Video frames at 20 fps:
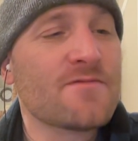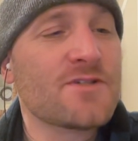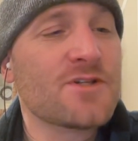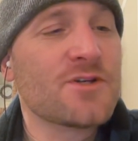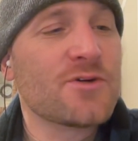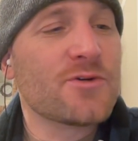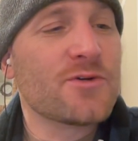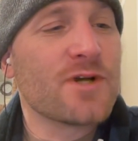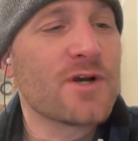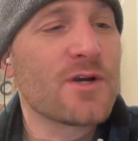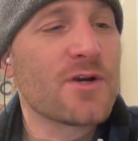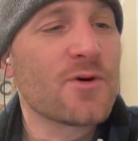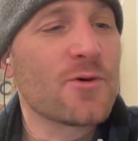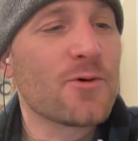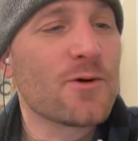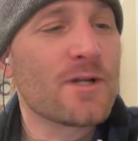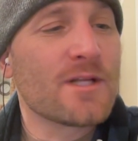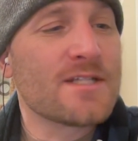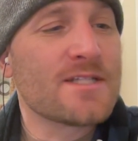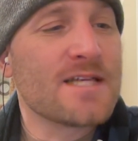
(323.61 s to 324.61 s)
Judah
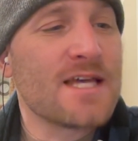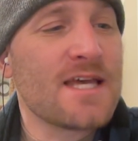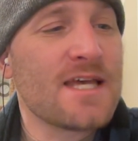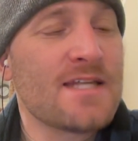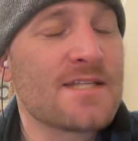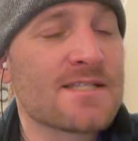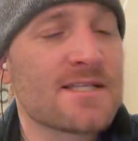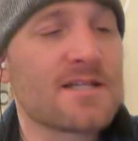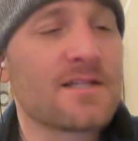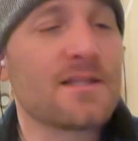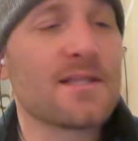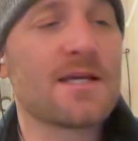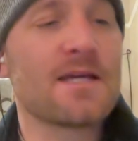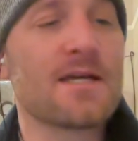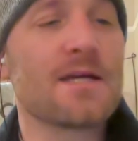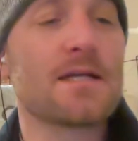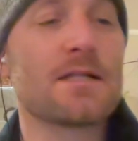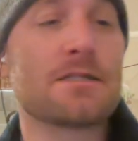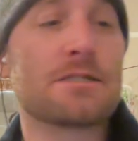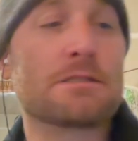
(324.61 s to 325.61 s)
according to its
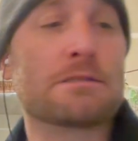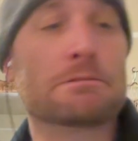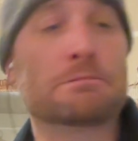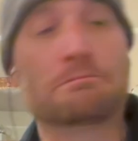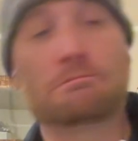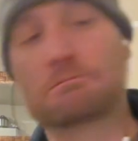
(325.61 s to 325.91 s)
clans.